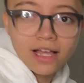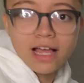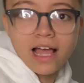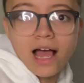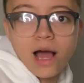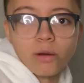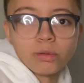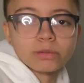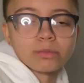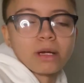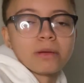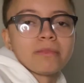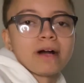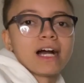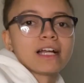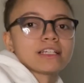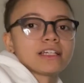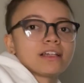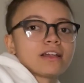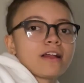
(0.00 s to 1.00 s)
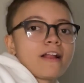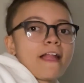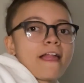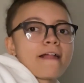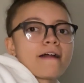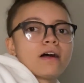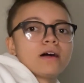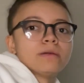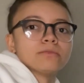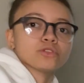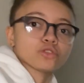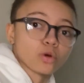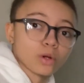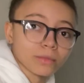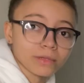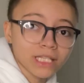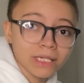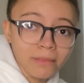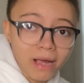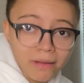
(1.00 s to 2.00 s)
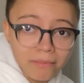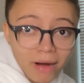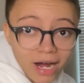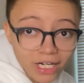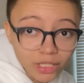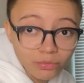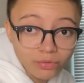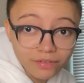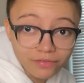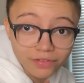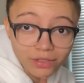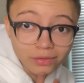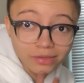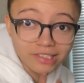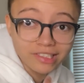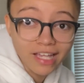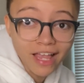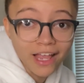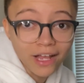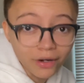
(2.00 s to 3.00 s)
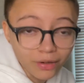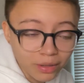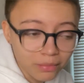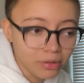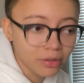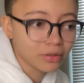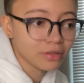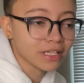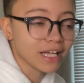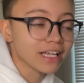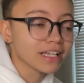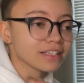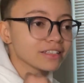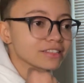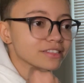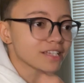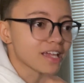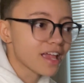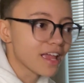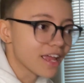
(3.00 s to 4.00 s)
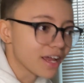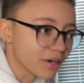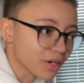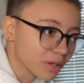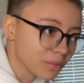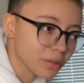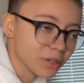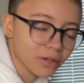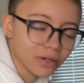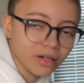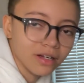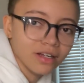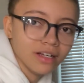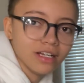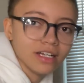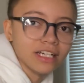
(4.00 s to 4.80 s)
Helps my body. Normally my body would feel terrible, like terrible,